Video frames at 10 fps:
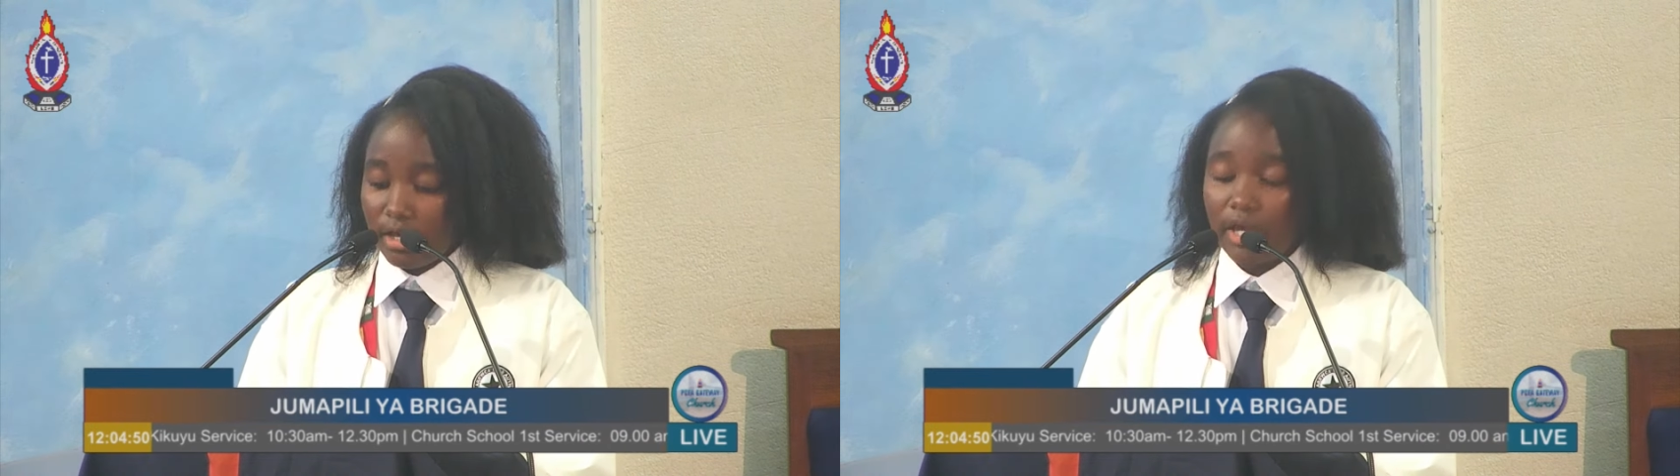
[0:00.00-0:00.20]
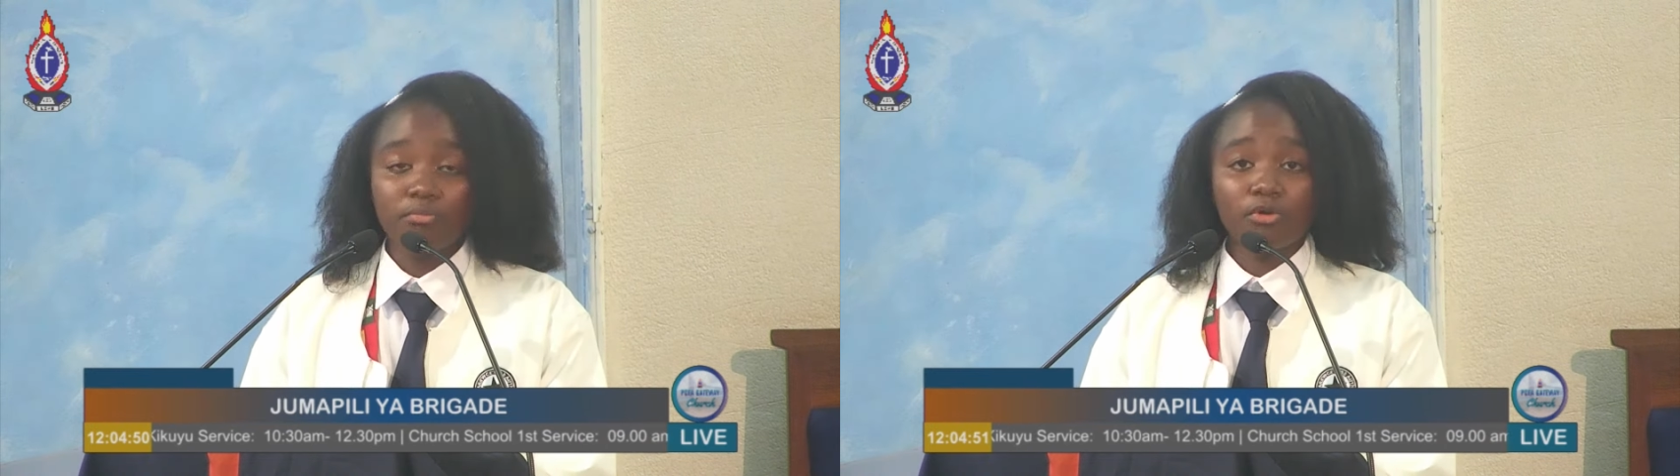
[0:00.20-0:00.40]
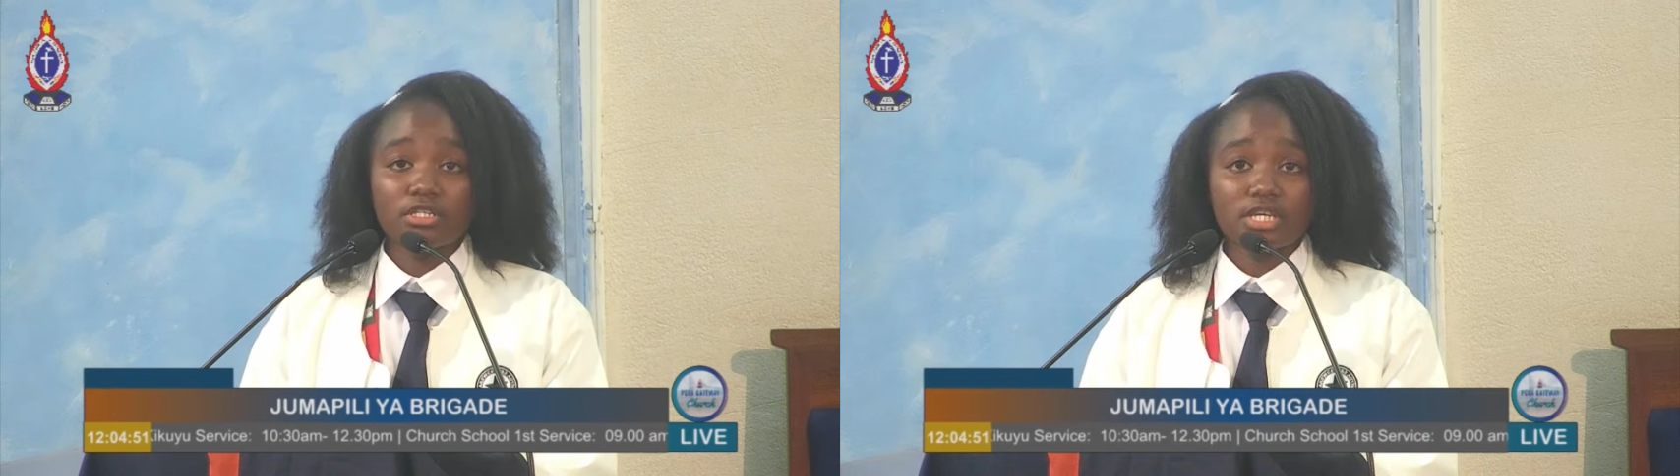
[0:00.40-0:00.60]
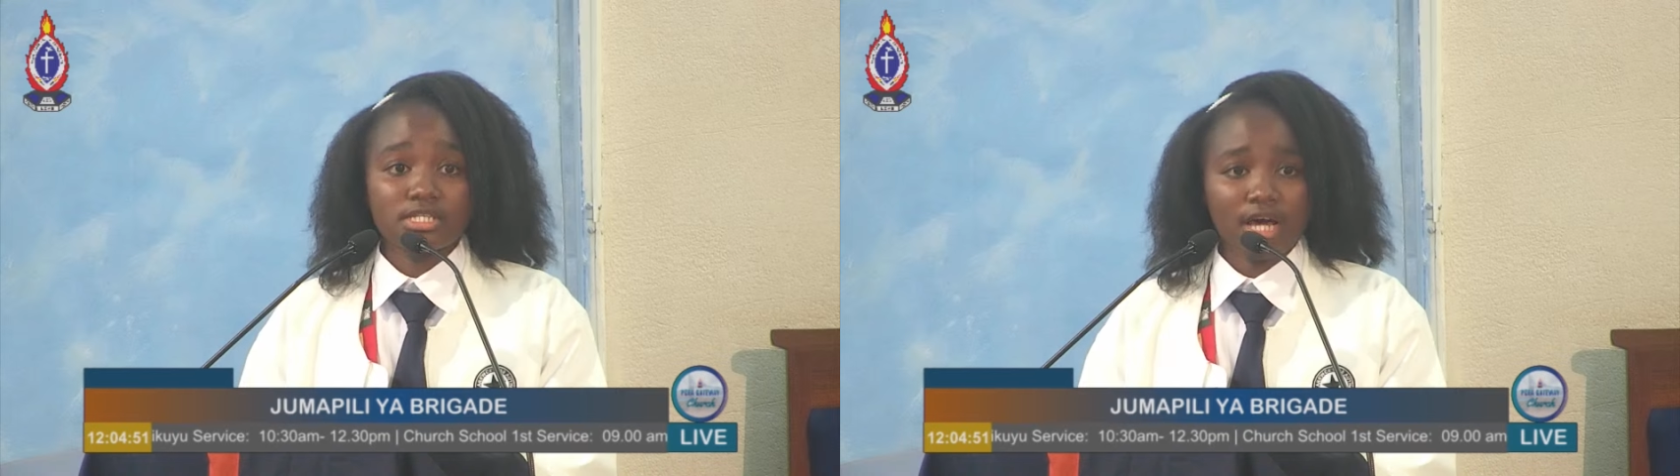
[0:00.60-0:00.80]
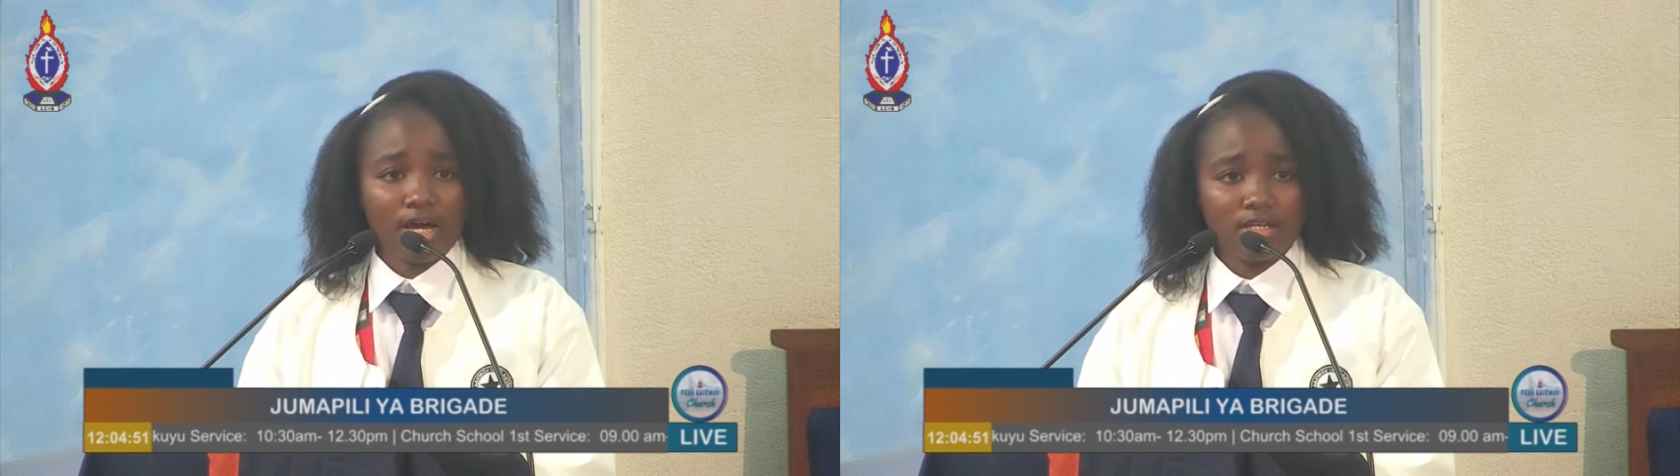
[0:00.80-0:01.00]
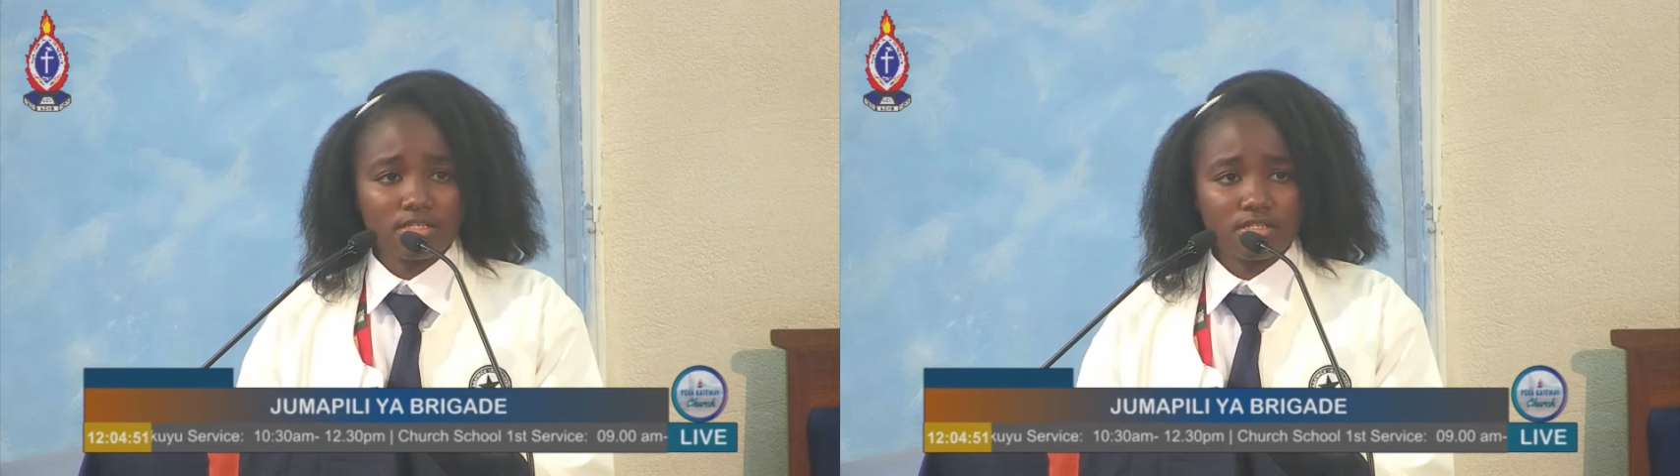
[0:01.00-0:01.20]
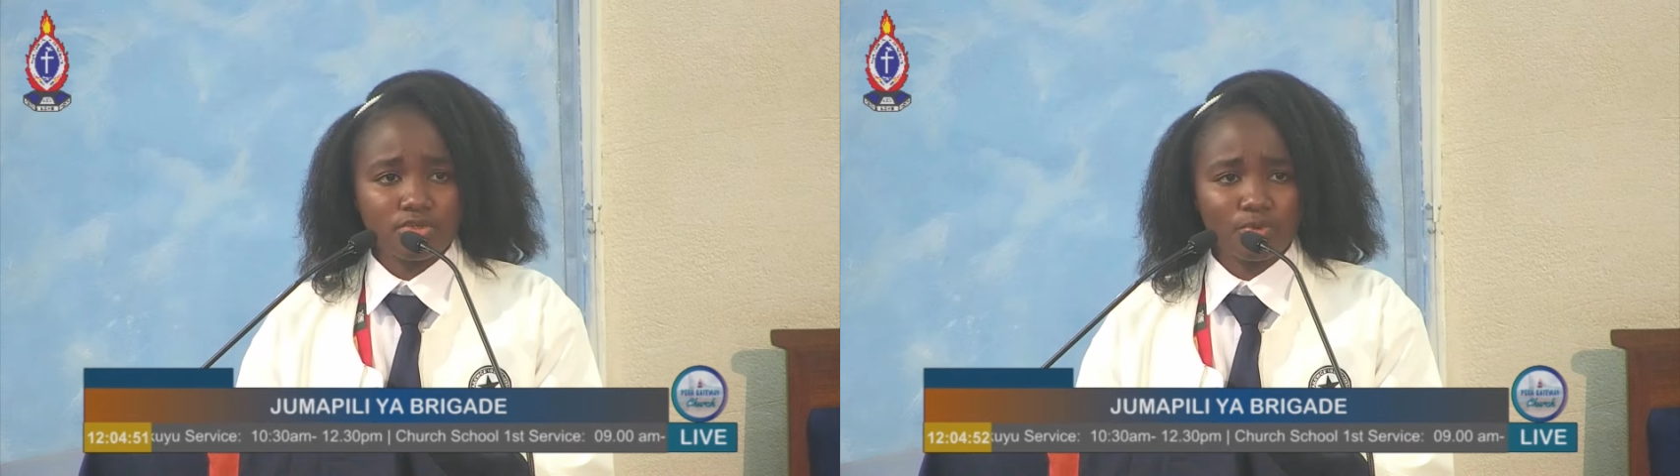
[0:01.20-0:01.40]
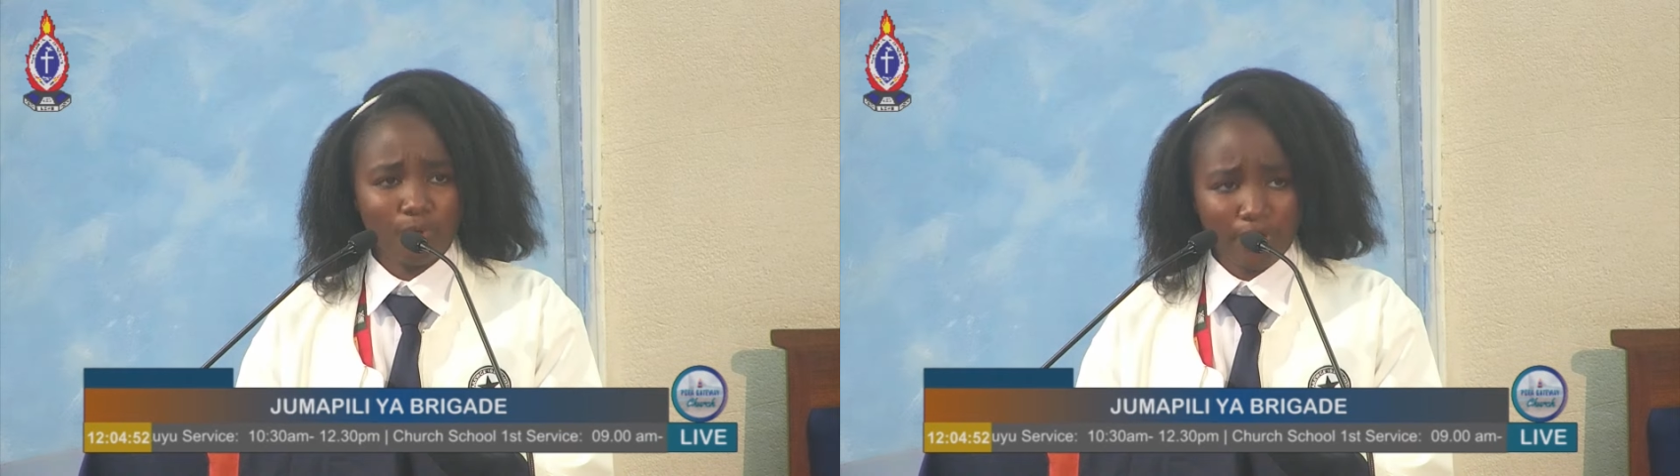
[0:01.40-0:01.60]
And Moses asked,
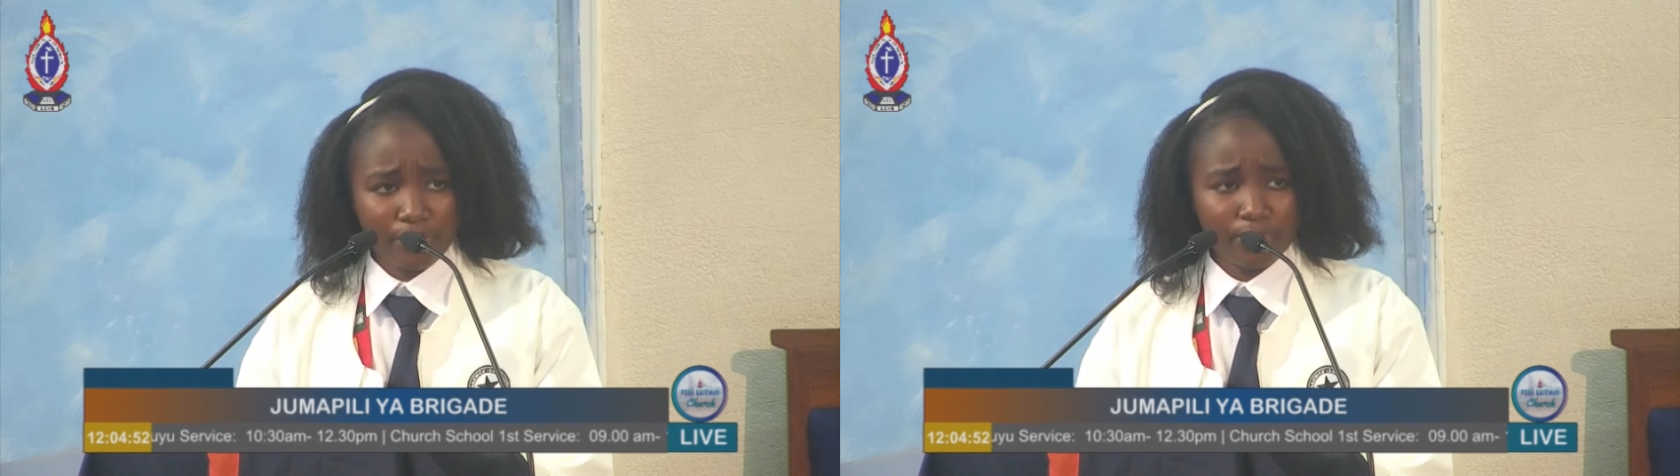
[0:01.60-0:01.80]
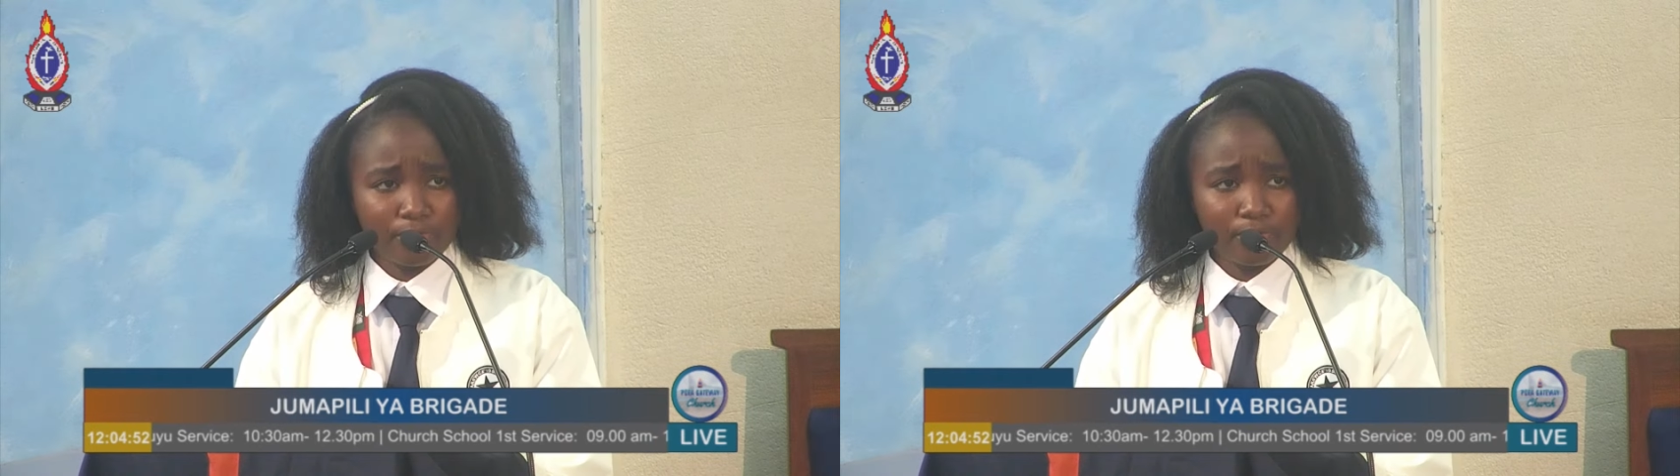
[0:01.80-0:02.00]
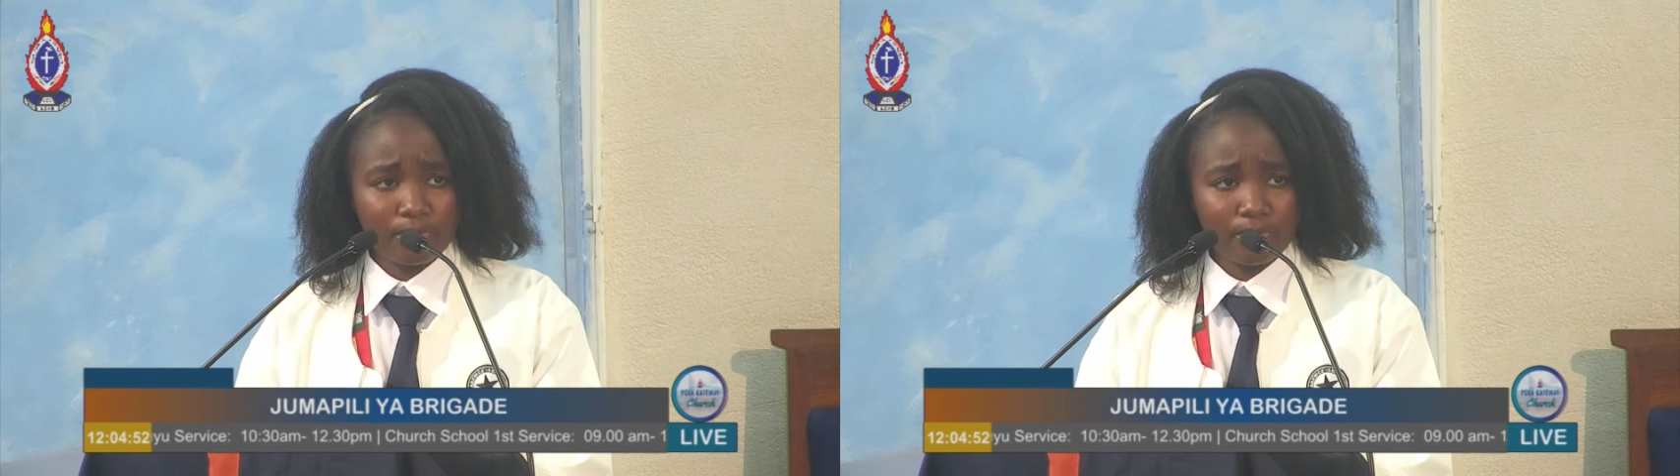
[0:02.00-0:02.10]
Who are you?